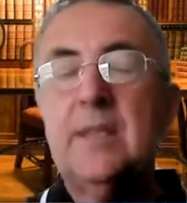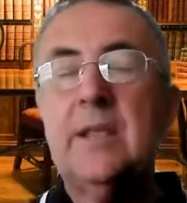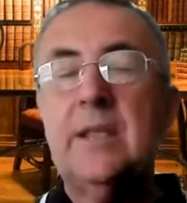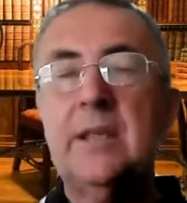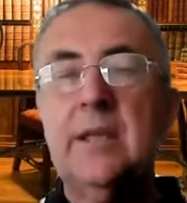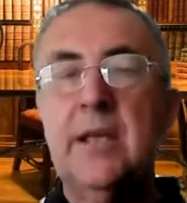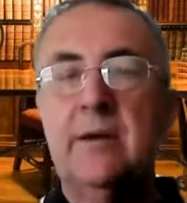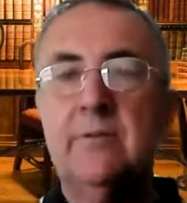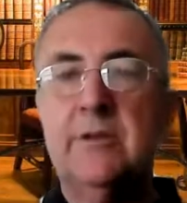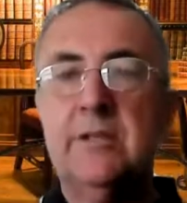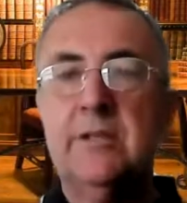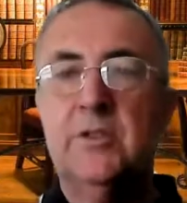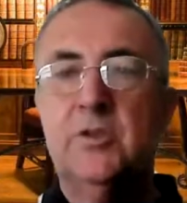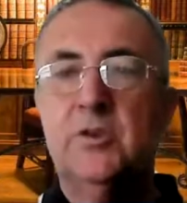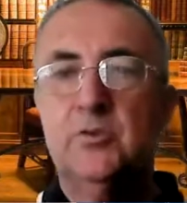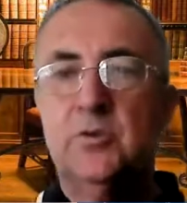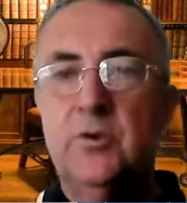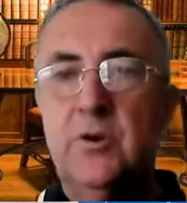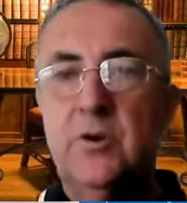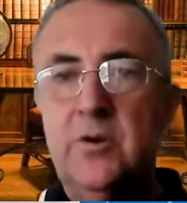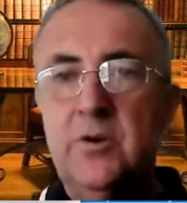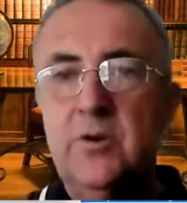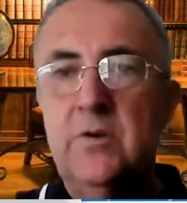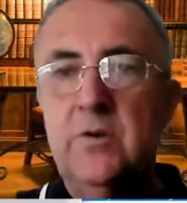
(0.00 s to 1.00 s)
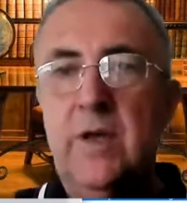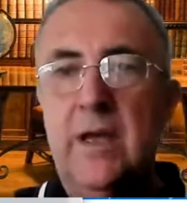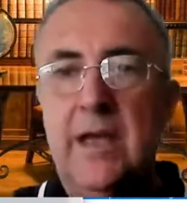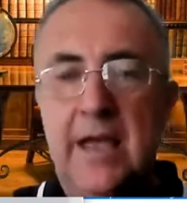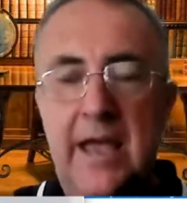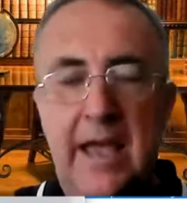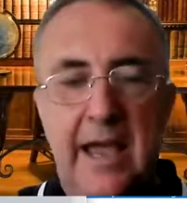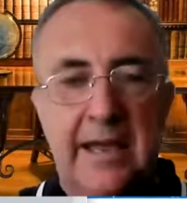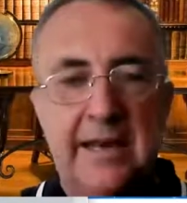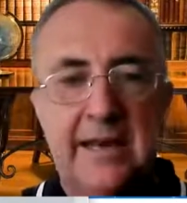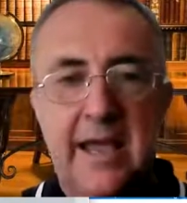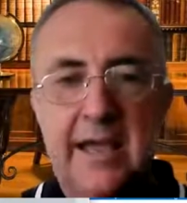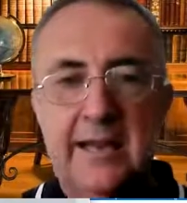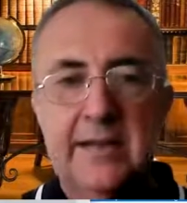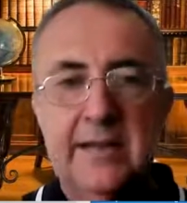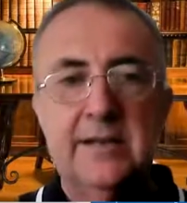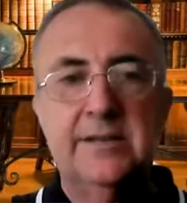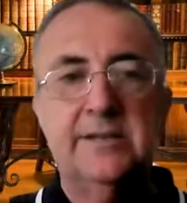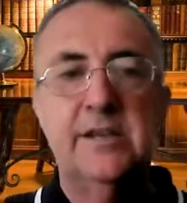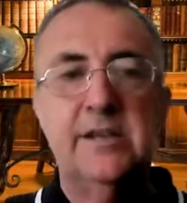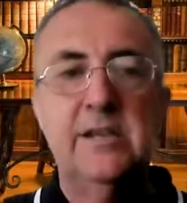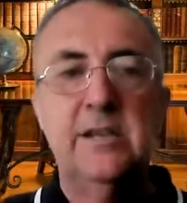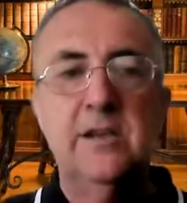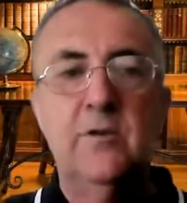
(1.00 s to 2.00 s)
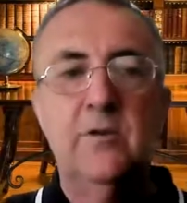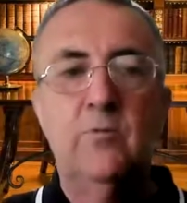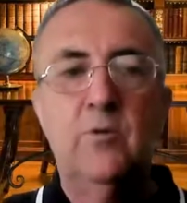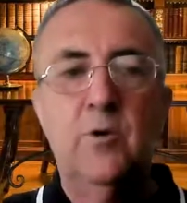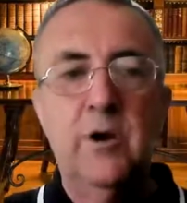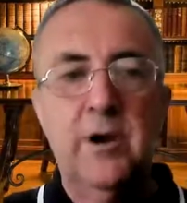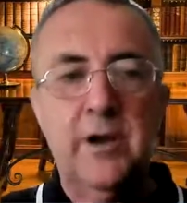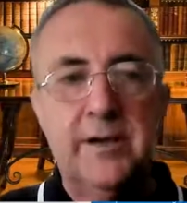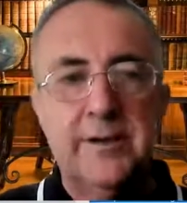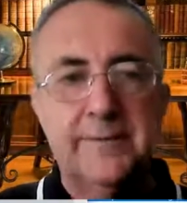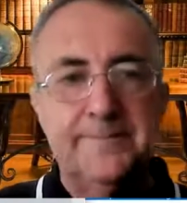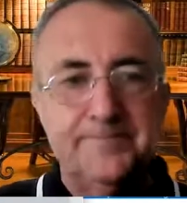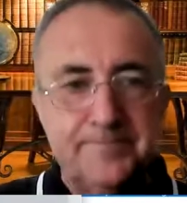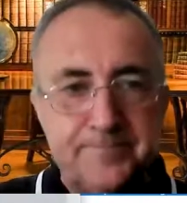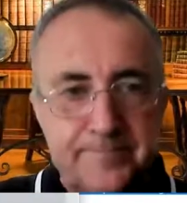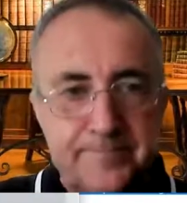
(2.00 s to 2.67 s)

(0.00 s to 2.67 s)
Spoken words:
going through and editing your work